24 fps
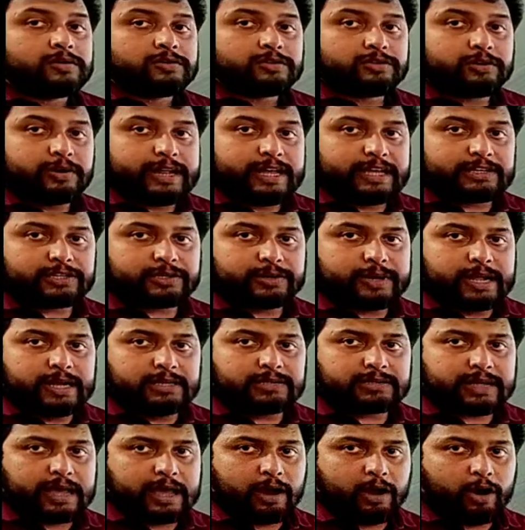so dear
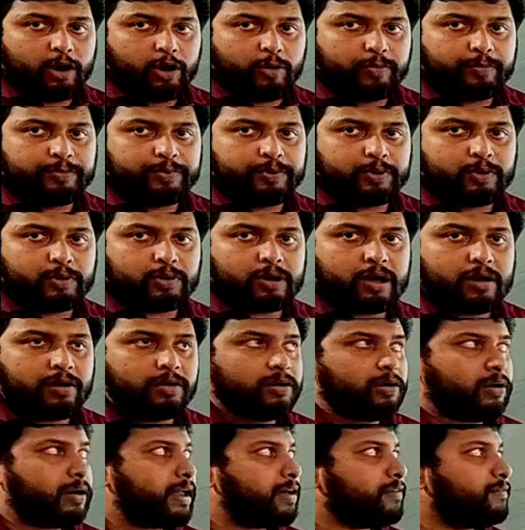students, I hope you have
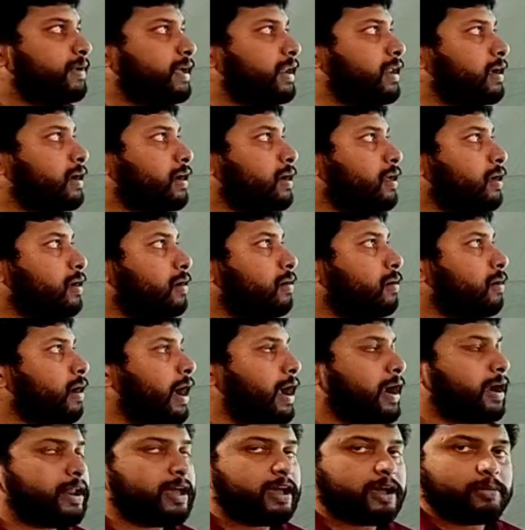got a very clear
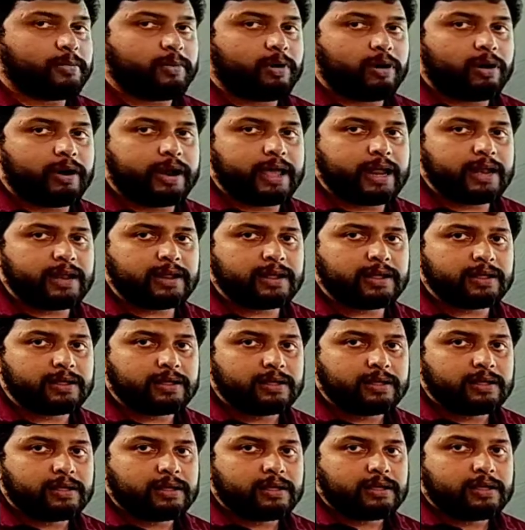idea about it.
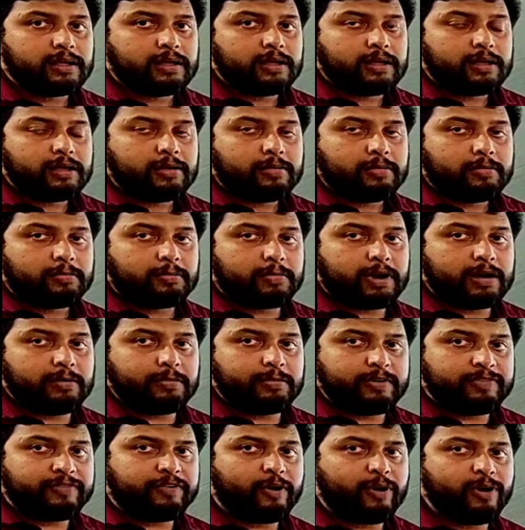But
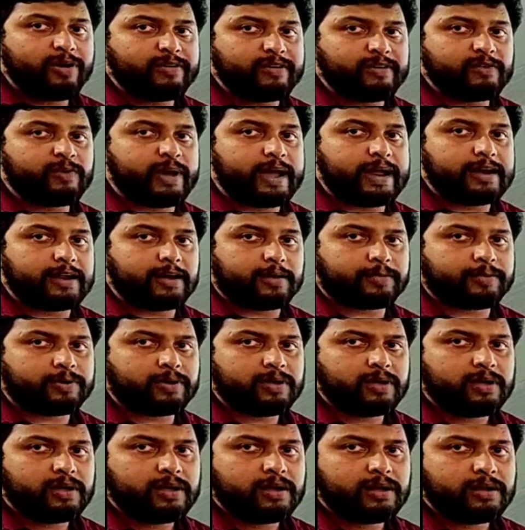before we wind up,
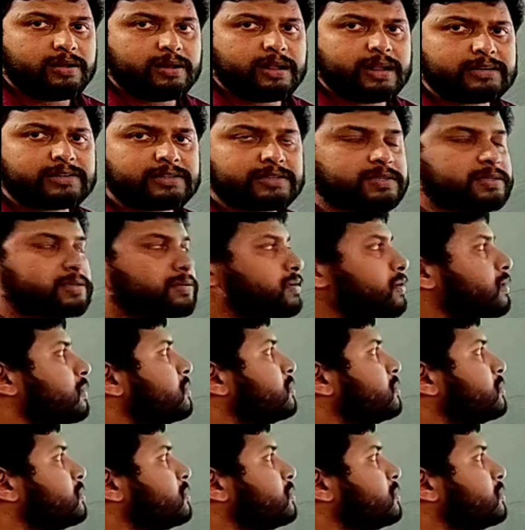let's